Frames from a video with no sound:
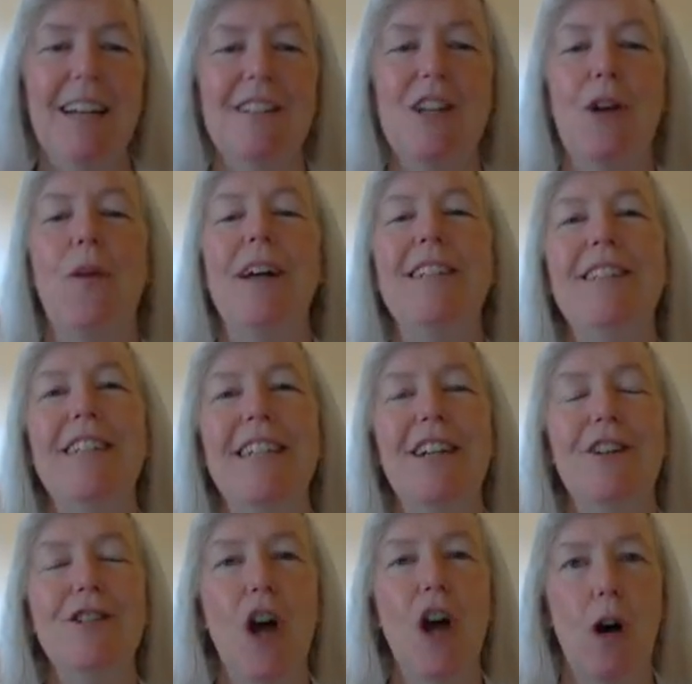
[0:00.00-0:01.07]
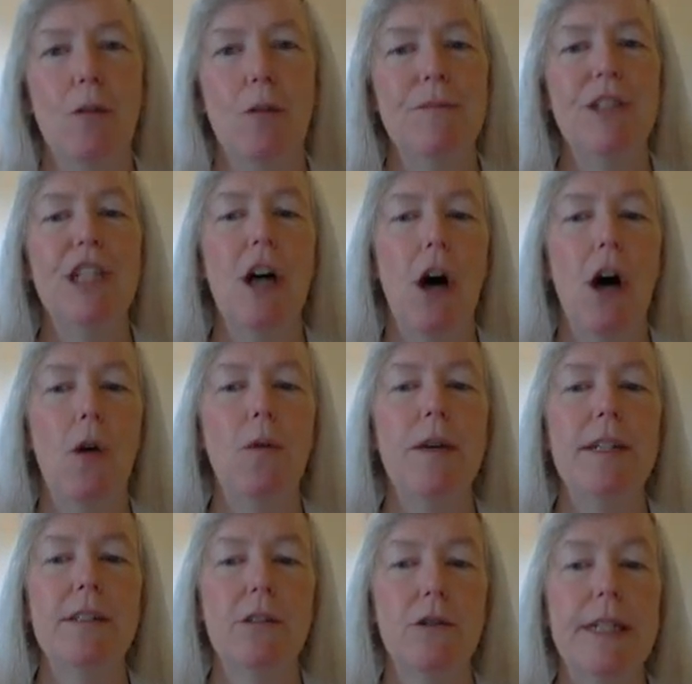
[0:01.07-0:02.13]
So when she goes home, she
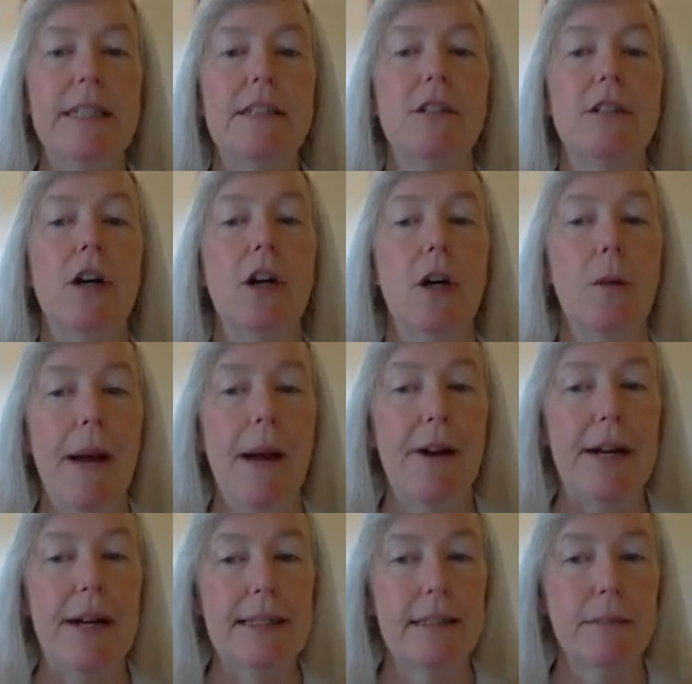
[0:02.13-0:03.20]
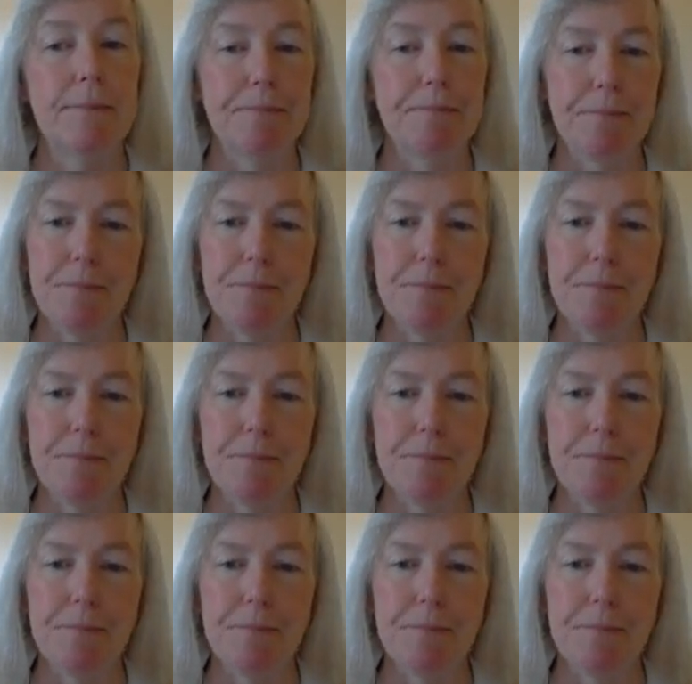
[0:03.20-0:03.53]
always greets her parrots.